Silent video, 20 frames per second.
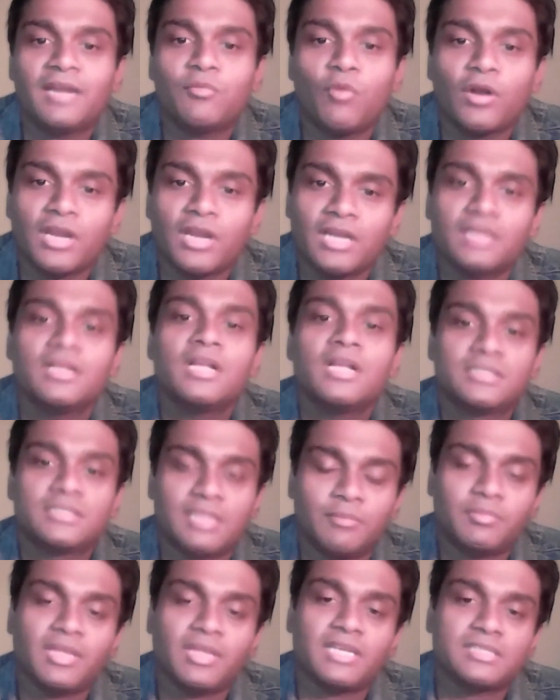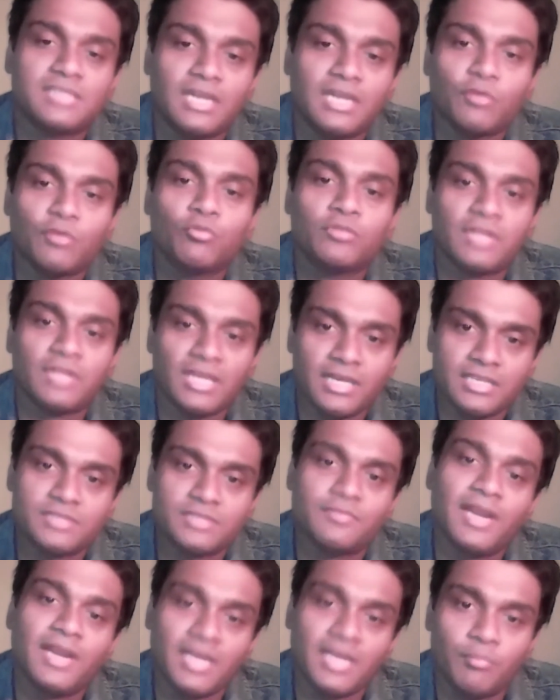What are some things that you think is
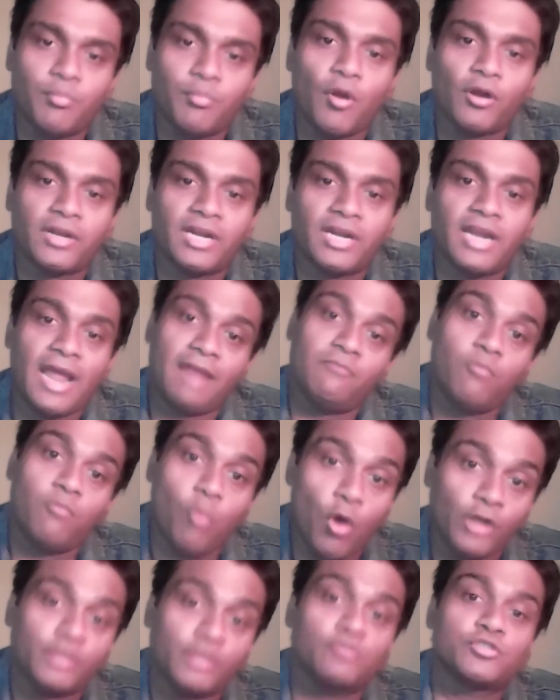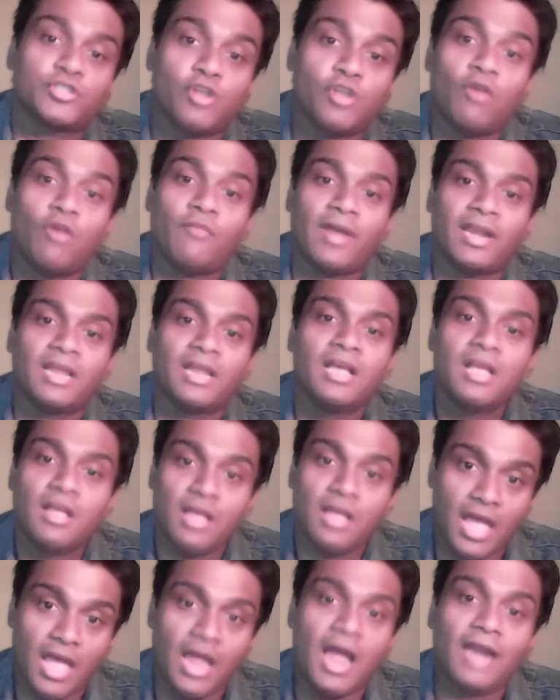very important, and what you saw when
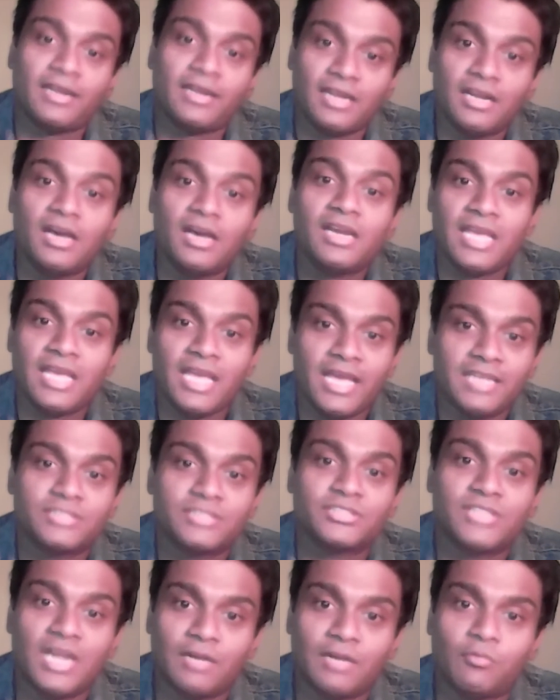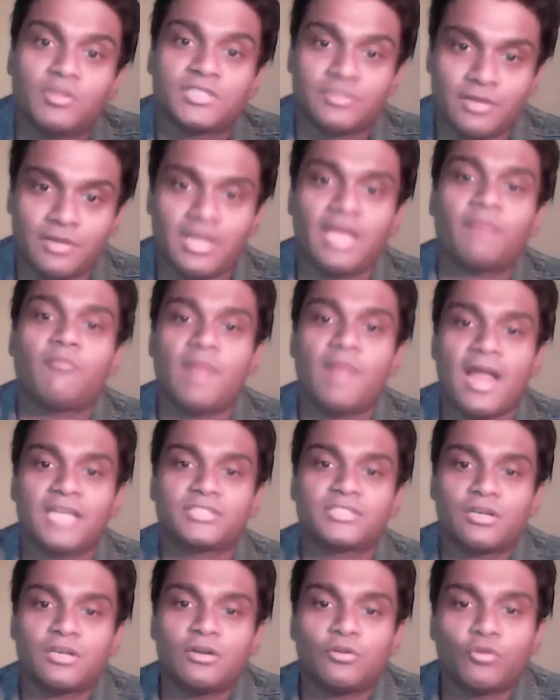at an early age that came
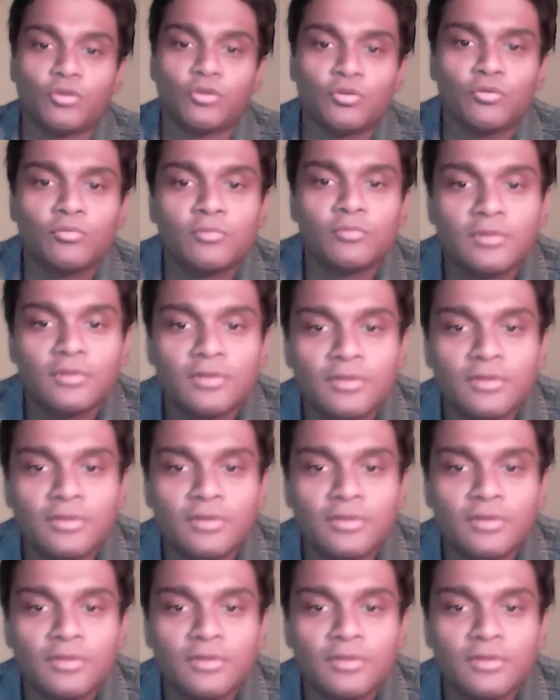natural to you?